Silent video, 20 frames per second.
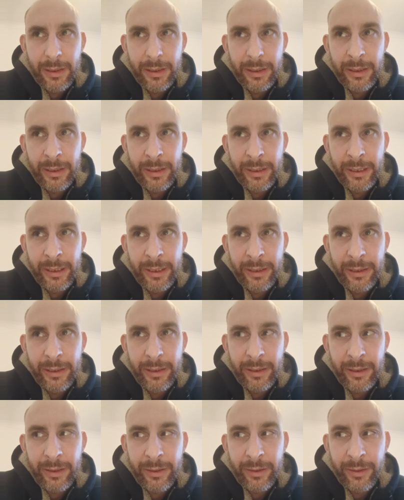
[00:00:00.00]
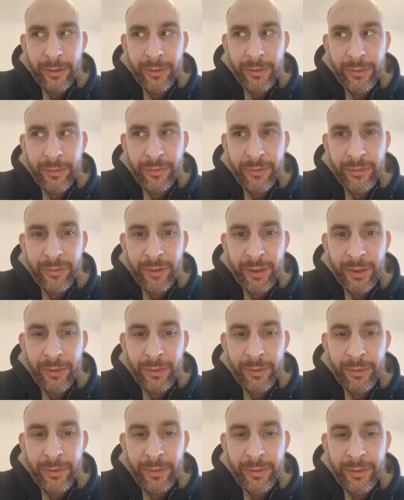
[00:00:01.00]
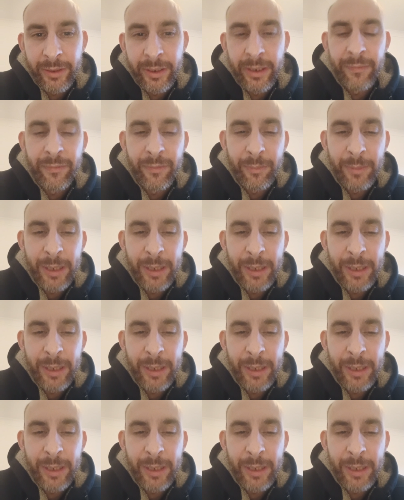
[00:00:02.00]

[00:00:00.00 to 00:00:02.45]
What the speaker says: then I can concentrate on the other